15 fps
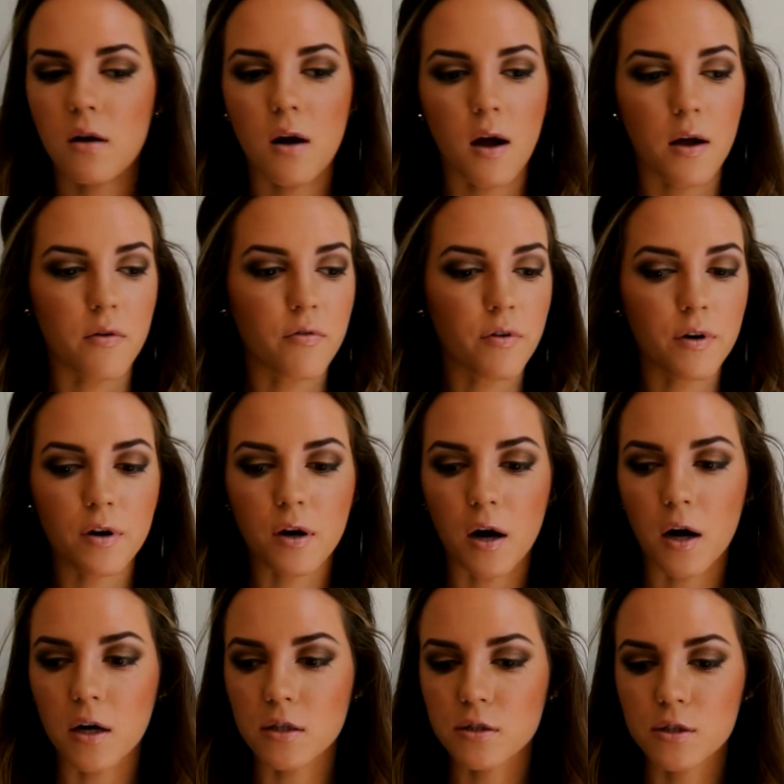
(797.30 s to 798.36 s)
I
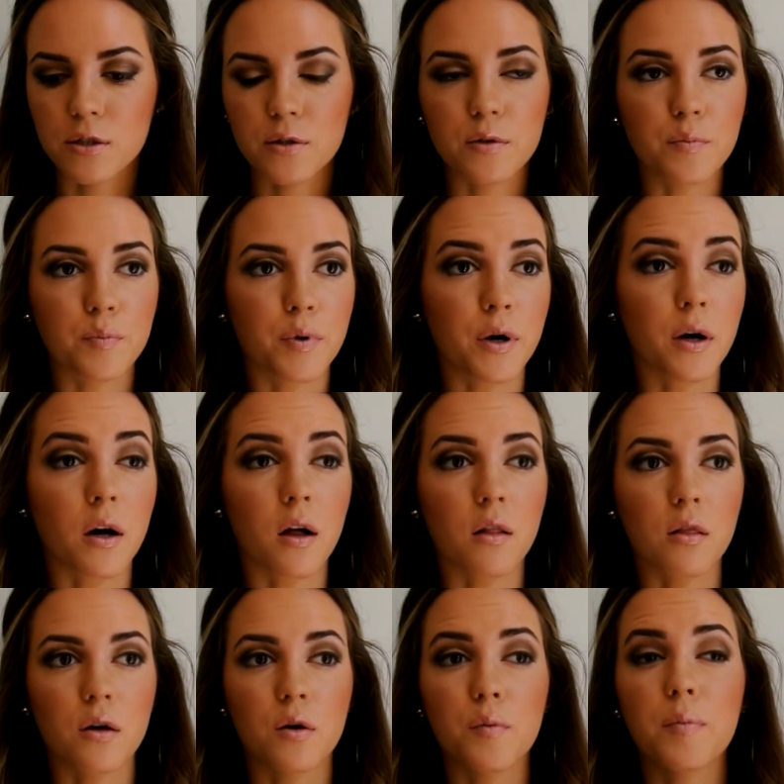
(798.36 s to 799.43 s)
forgot to put a
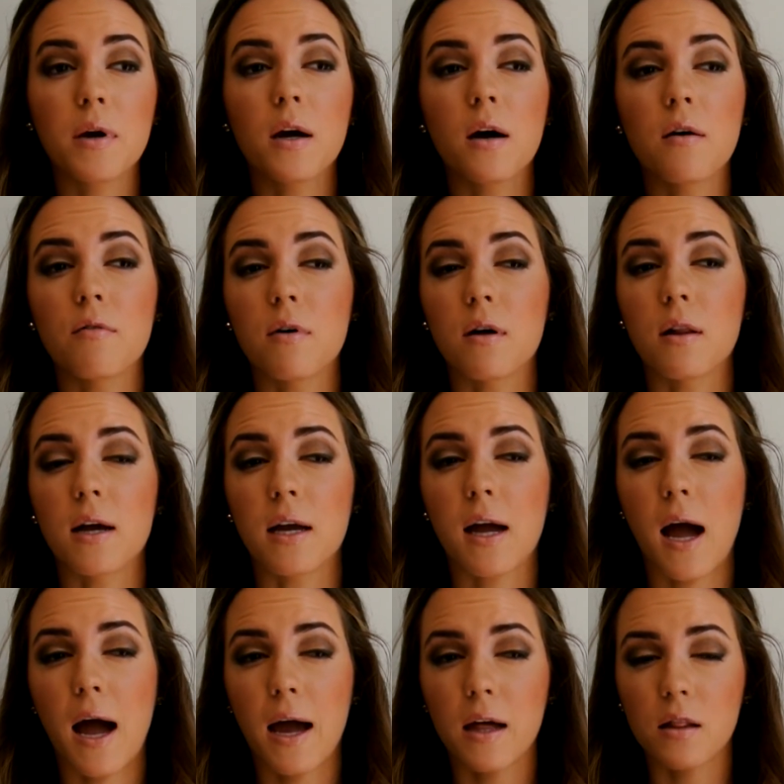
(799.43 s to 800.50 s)
little bit of a like
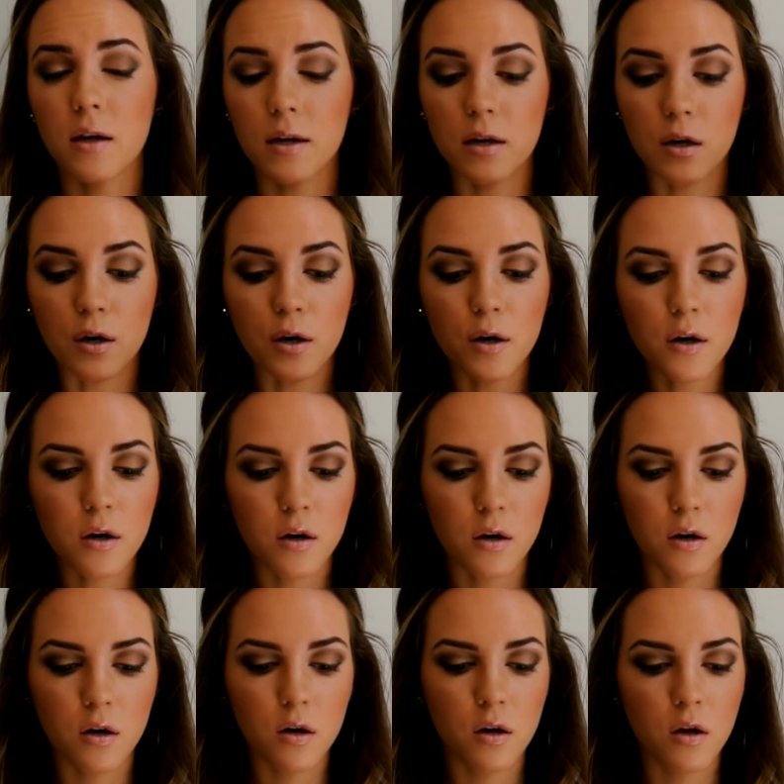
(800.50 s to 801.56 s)
highlighter
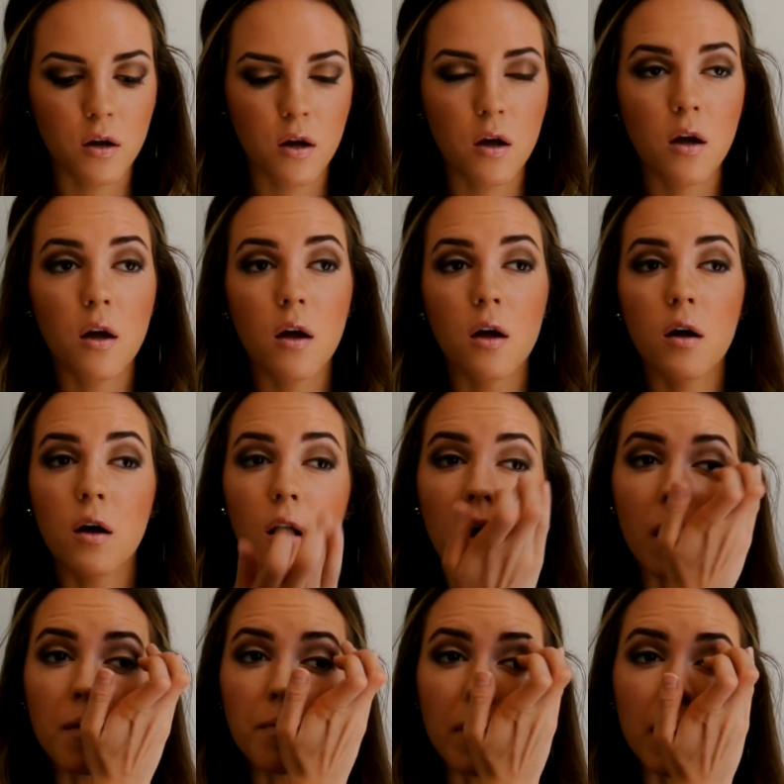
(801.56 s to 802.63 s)

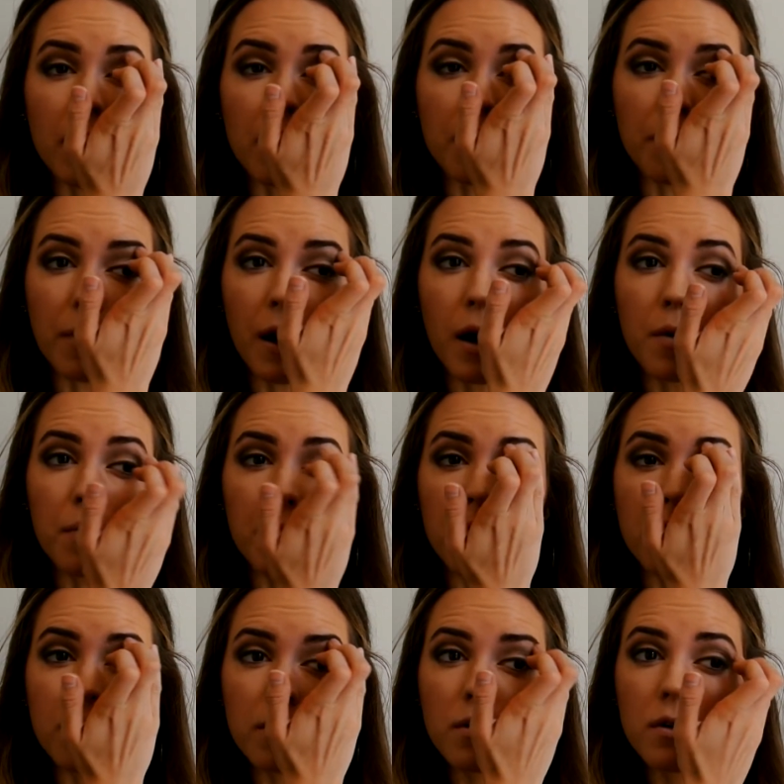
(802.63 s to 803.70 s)
up by the brow
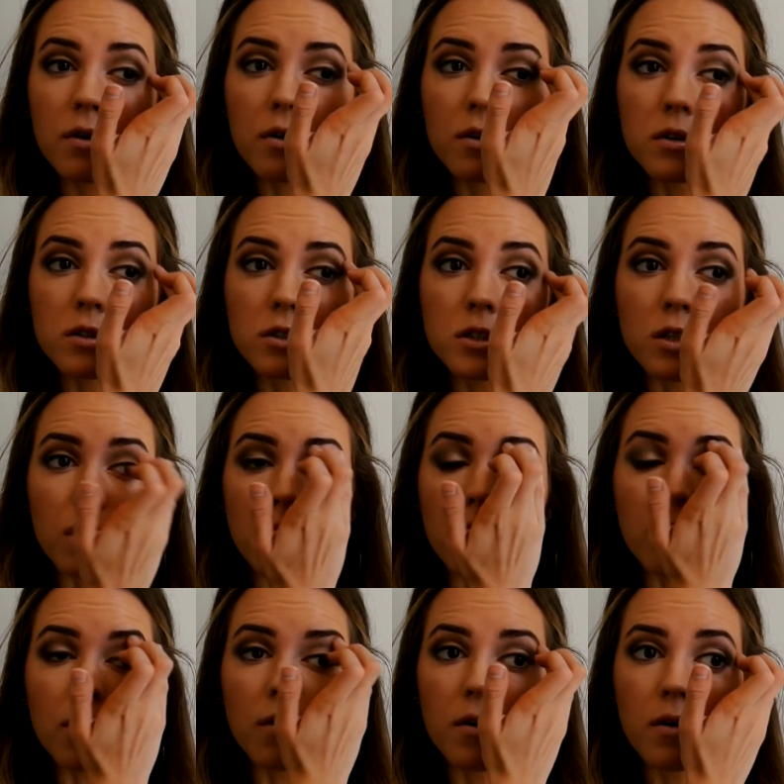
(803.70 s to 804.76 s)
bone.
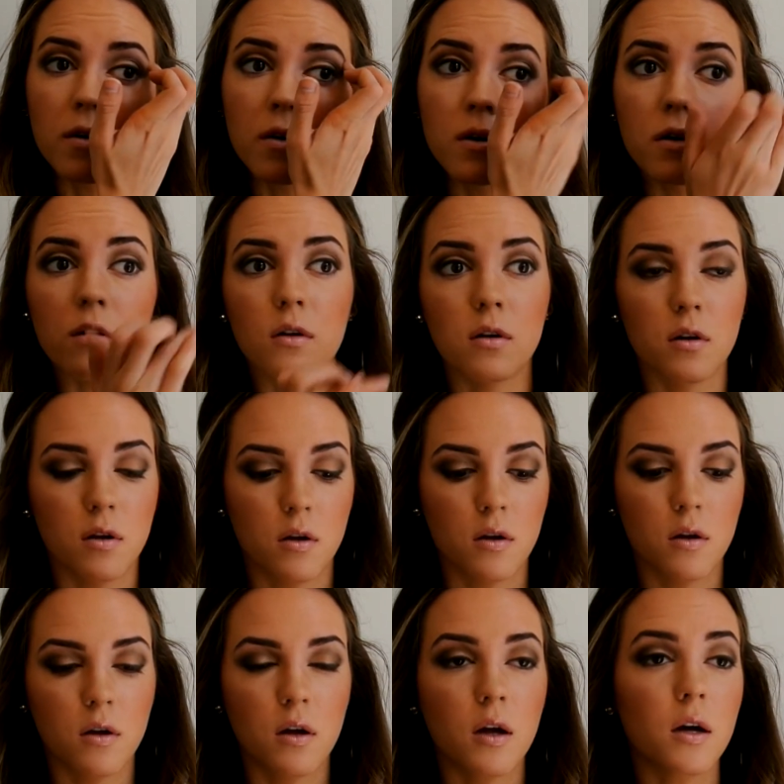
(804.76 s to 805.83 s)
So
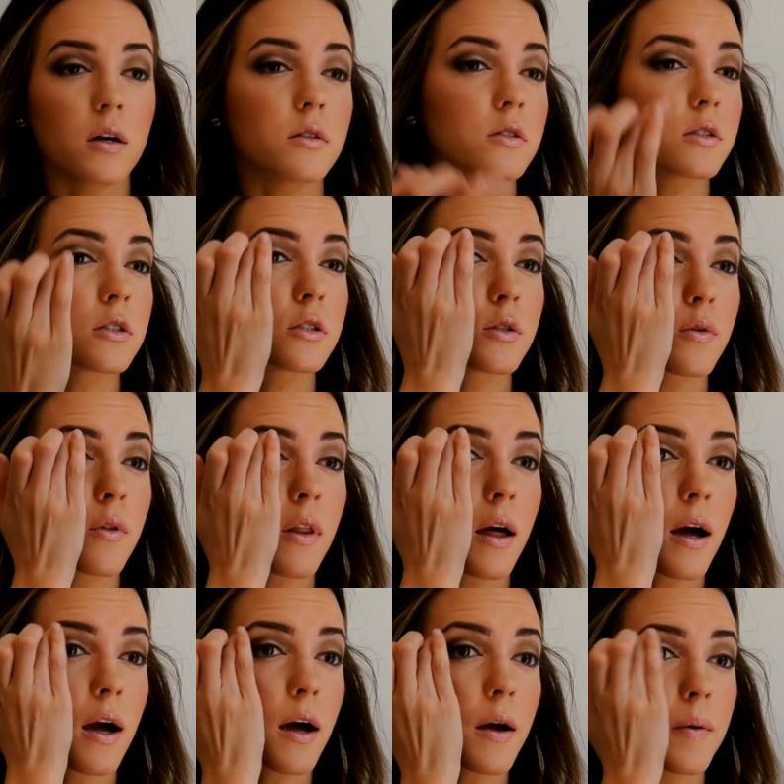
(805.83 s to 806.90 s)
I'll just do
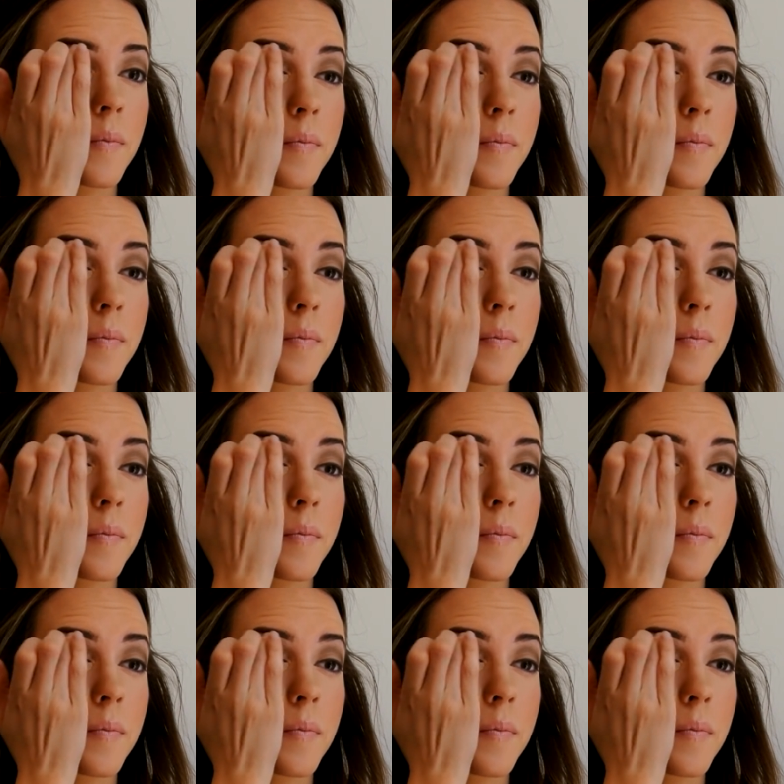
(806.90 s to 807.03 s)
that.